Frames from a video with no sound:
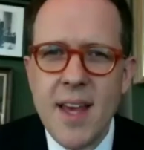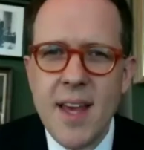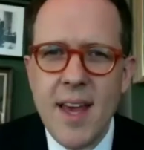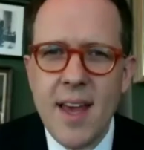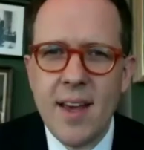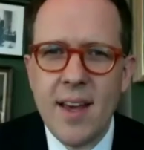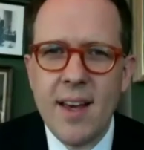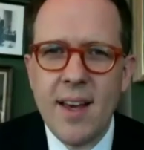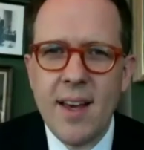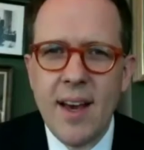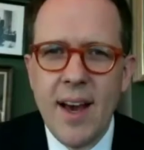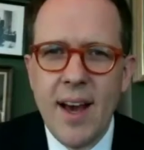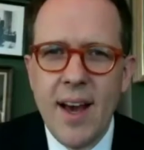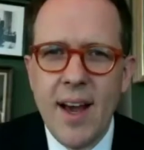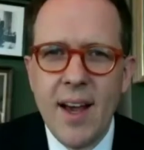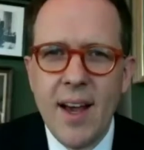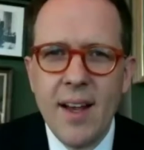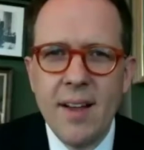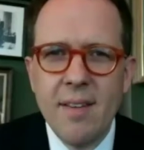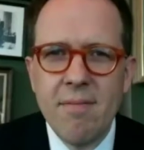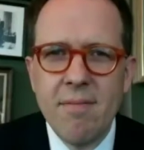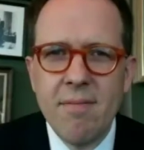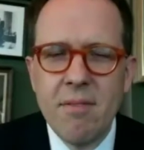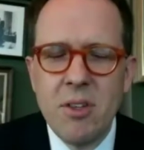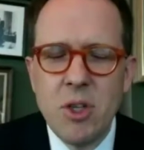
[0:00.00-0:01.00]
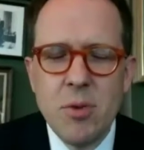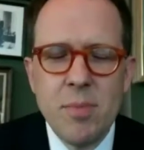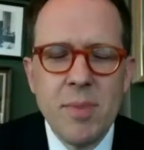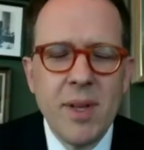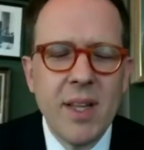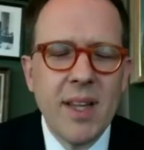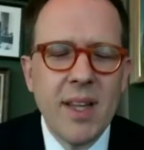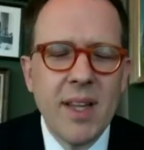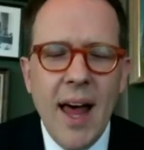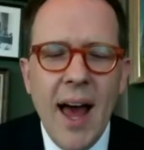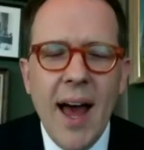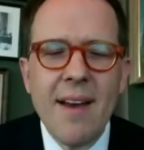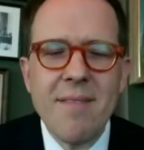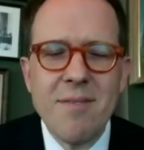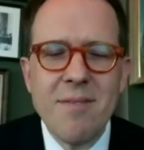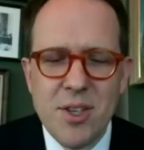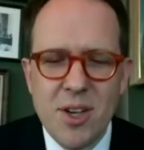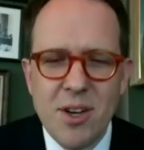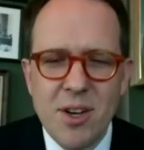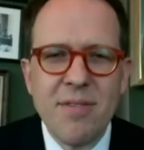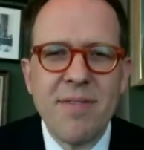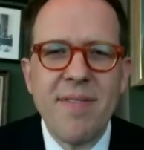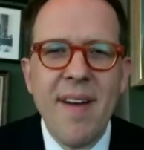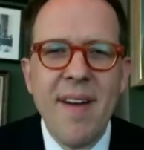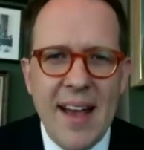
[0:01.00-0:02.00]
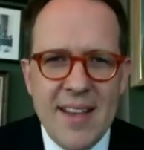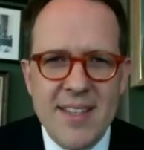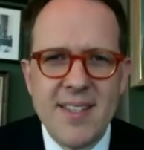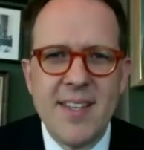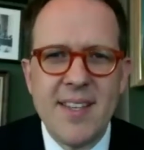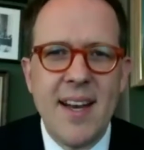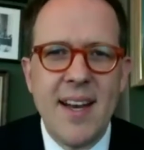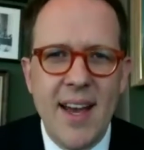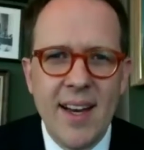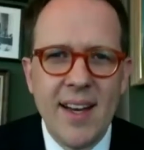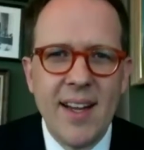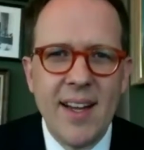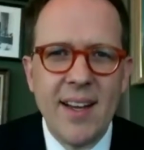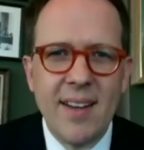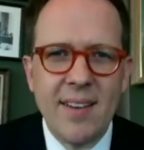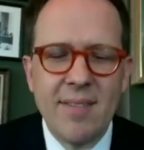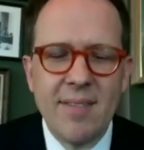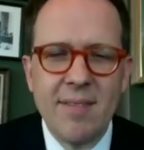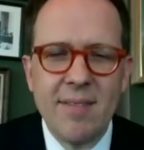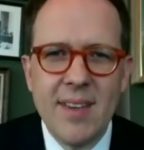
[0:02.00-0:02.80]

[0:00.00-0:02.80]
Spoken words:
think human lives are fascinating.